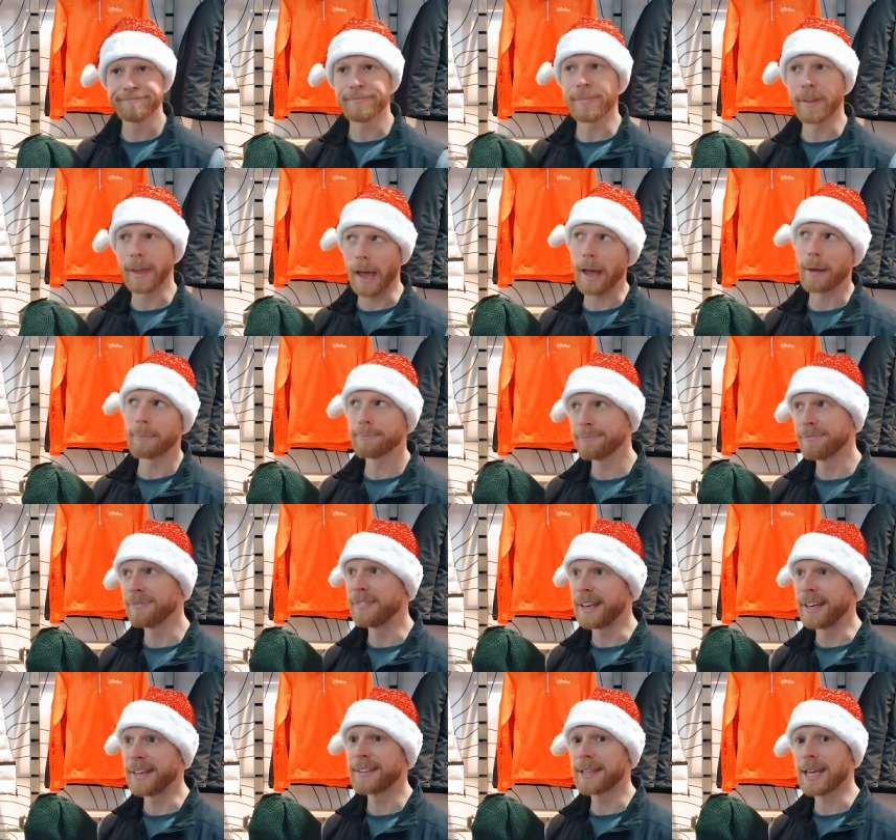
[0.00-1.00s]
yeah,
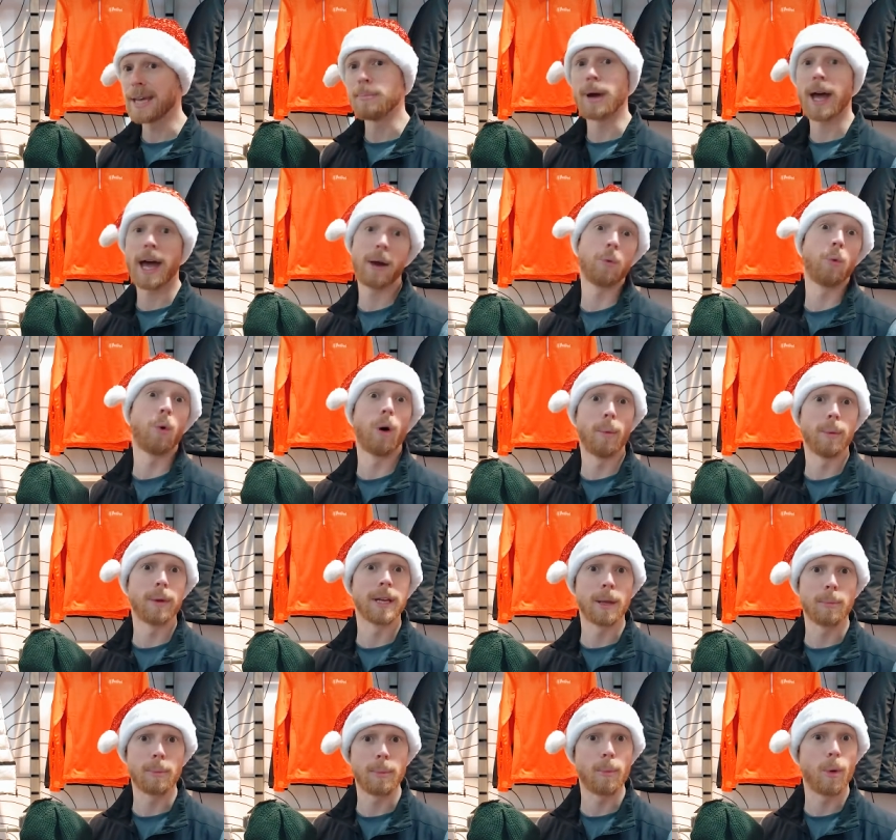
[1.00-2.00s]
need to keep my head warm a
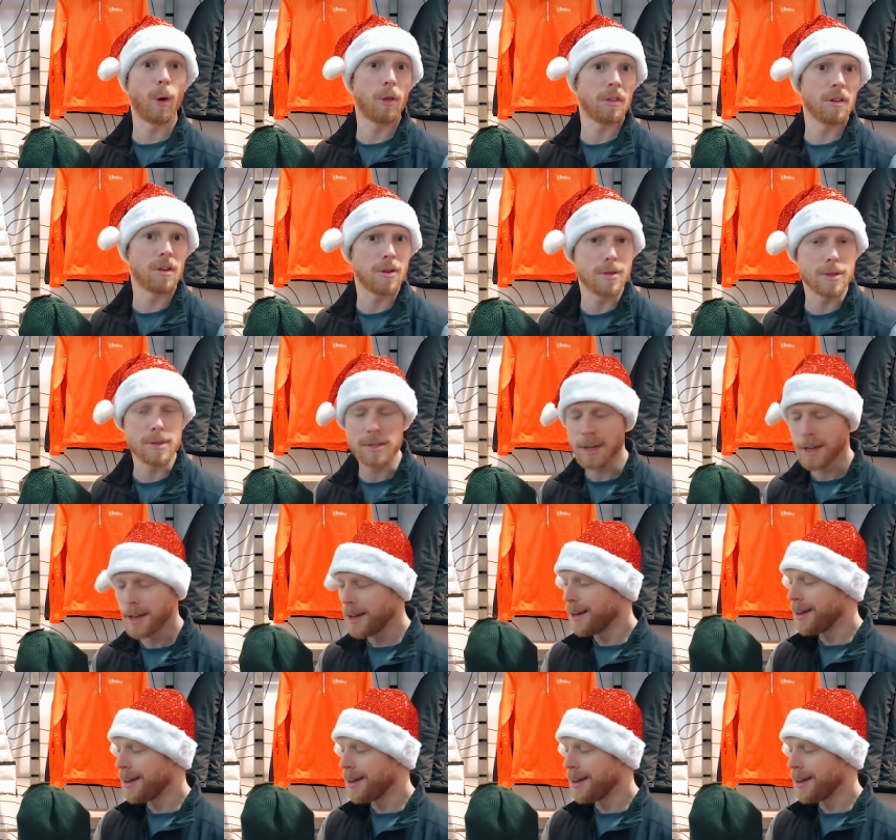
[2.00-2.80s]
little bit more than others.